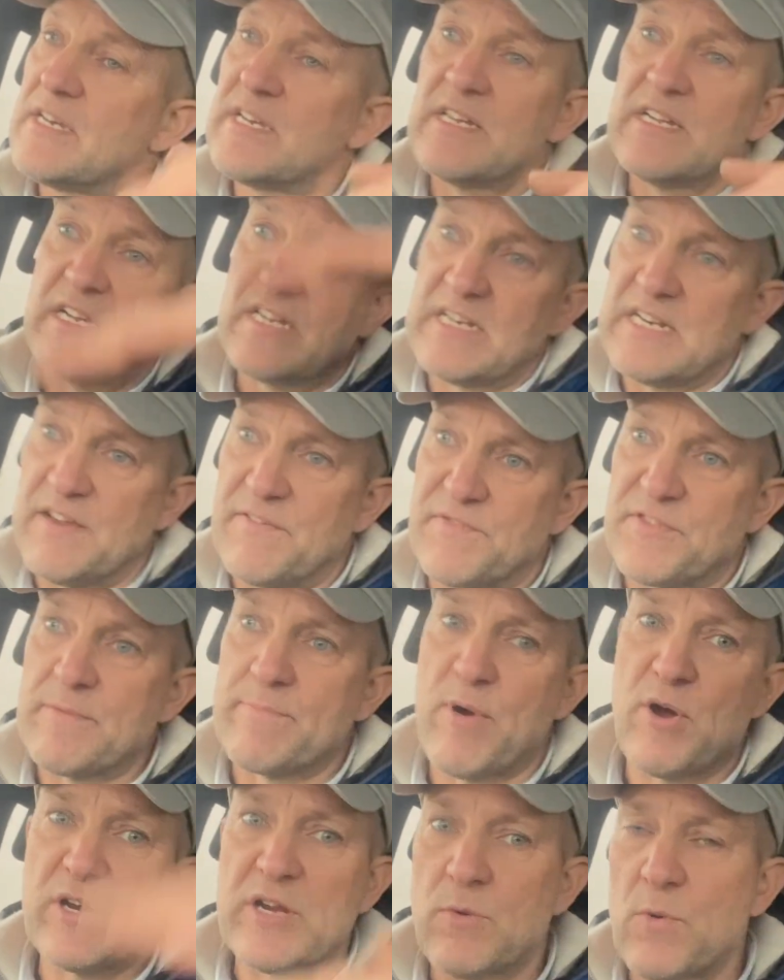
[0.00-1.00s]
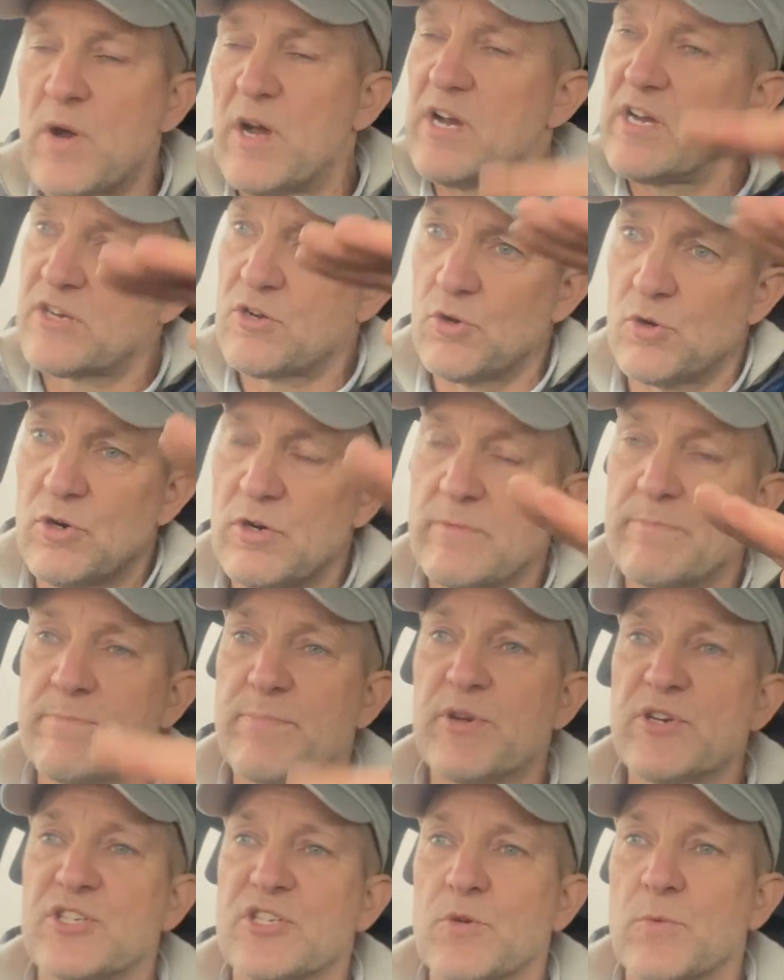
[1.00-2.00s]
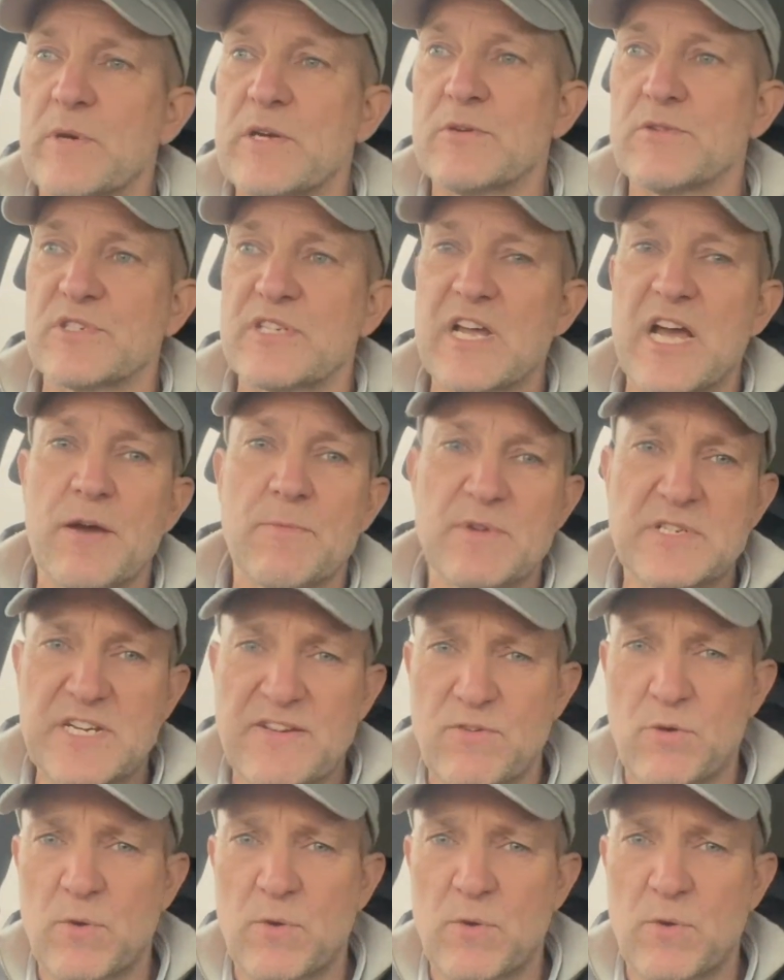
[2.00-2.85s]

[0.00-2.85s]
lift the bodywork or push the wheels down, whichever way